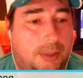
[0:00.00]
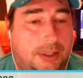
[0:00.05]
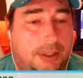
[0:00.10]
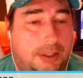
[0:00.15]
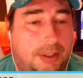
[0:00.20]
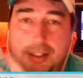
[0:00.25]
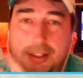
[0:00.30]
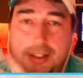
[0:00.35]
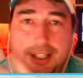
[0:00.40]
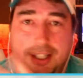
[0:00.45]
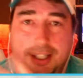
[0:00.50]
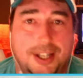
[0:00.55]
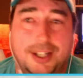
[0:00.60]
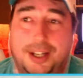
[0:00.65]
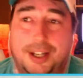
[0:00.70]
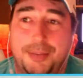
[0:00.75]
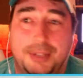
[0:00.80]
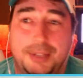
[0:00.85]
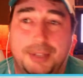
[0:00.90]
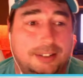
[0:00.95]
they
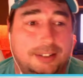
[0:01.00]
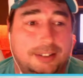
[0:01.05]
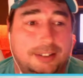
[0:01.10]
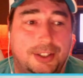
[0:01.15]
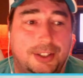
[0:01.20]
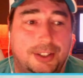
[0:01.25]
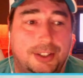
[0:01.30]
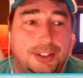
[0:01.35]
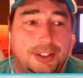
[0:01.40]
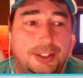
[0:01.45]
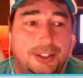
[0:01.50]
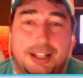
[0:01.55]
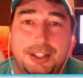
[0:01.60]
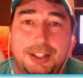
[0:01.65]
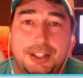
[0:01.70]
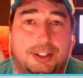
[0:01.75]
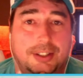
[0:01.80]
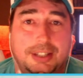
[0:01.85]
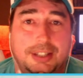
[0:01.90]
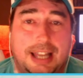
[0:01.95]

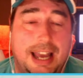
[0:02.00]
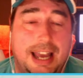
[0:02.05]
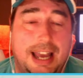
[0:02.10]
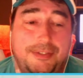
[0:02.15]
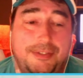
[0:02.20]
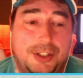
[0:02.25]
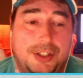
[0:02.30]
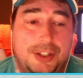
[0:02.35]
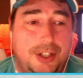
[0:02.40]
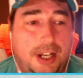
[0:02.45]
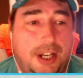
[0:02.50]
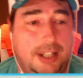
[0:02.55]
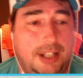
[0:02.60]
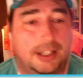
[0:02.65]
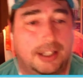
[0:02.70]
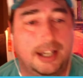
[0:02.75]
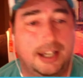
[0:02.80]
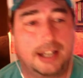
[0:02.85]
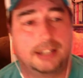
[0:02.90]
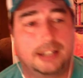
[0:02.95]
have to shake
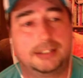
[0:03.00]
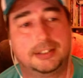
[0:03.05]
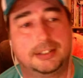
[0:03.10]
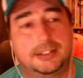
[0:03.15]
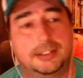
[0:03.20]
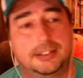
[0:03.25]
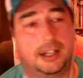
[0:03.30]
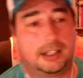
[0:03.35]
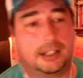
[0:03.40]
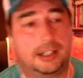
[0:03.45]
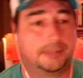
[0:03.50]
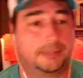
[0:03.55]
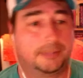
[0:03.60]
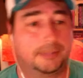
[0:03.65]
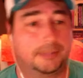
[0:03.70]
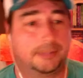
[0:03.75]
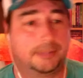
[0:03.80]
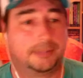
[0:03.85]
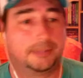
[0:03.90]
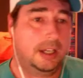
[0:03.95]
that.
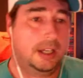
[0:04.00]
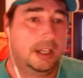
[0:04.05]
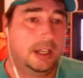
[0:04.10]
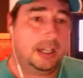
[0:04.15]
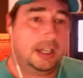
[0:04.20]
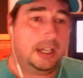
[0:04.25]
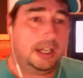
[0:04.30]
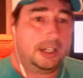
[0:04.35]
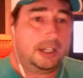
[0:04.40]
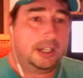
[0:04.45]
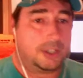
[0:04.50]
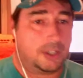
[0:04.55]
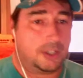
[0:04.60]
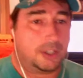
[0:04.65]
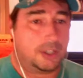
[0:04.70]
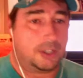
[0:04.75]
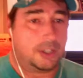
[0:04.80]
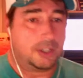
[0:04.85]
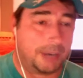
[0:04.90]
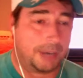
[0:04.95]

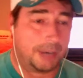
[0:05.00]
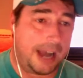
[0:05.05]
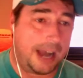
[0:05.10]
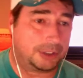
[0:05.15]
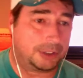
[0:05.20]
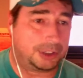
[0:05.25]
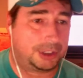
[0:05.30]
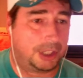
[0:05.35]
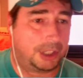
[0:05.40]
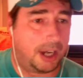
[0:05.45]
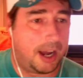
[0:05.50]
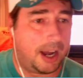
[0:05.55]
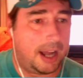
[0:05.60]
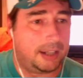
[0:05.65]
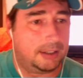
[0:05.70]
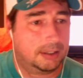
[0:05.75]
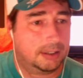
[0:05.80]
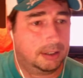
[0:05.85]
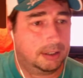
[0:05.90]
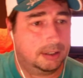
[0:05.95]
They were
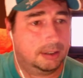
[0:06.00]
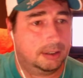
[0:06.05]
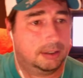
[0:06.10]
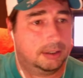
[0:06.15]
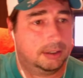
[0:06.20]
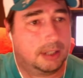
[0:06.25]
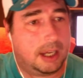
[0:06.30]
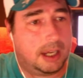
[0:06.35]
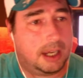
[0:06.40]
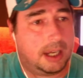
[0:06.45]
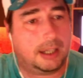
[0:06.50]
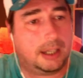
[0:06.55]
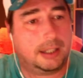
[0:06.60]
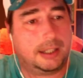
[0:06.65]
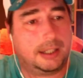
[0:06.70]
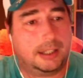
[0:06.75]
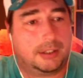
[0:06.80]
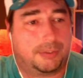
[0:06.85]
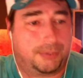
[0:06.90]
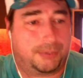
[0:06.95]
outshot
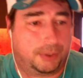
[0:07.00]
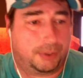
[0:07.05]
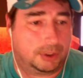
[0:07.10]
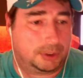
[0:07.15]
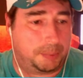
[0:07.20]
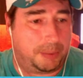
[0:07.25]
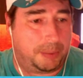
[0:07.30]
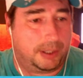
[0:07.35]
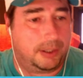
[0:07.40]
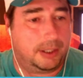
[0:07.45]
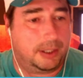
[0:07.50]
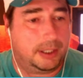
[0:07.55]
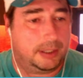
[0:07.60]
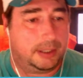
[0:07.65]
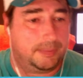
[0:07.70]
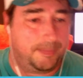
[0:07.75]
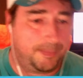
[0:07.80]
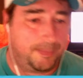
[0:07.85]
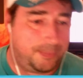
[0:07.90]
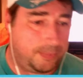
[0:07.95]
in the first
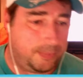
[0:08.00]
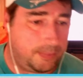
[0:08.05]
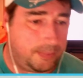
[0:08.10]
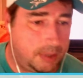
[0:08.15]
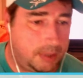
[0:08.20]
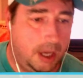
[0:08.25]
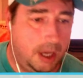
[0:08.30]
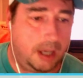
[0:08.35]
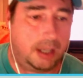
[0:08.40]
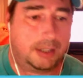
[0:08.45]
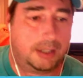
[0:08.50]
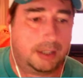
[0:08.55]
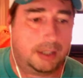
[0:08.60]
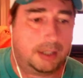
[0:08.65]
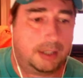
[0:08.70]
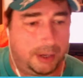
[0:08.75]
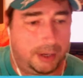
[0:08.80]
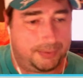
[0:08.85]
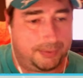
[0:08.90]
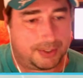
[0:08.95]
period,
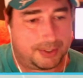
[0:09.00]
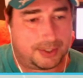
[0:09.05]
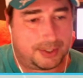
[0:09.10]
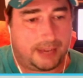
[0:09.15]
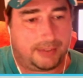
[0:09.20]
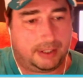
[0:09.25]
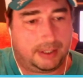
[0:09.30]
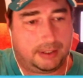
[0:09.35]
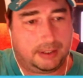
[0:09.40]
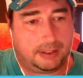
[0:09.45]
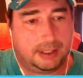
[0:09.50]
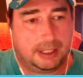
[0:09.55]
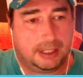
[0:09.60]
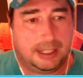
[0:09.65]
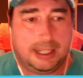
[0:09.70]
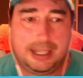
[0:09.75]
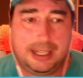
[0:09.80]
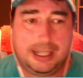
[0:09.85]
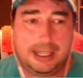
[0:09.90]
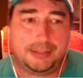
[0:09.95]
12-7,
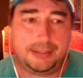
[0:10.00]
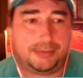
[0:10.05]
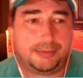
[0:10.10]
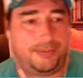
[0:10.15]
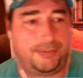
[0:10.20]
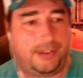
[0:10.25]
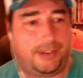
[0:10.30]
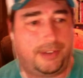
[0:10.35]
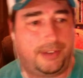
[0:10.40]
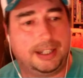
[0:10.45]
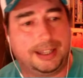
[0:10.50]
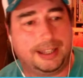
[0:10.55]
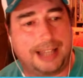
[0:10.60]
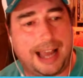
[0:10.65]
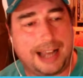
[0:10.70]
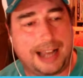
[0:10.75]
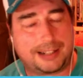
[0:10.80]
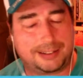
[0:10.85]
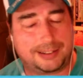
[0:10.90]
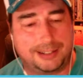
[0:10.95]
very
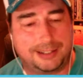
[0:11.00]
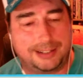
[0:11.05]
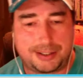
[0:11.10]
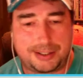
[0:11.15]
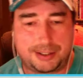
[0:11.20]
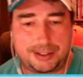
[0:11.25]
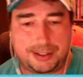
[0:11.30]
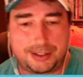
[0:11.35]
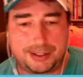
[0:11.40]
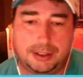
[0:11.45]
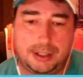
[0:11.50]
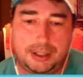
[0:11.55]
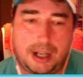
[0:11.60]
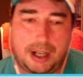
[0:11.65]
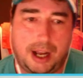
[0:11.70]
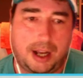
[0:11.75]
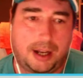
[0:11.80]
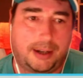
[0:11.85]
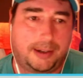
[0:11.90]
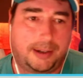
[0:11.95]
lackluster.
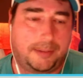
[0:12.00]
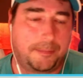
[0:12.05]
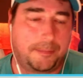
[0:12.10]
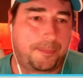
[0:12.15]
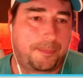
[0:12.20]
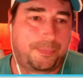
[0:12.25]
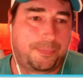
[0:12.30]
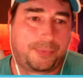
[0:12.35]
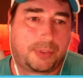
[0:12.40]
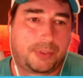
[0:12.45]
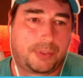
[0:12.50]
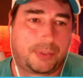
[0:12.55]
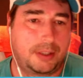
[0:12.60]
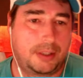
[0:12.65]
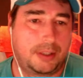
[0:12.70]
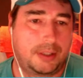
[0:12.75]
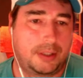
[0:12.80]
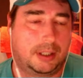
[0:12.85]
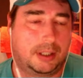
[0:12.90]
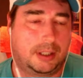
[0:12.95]

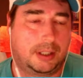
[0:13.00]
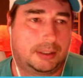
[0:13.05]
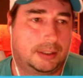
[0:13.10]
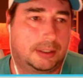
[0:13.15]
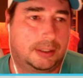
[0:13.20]
The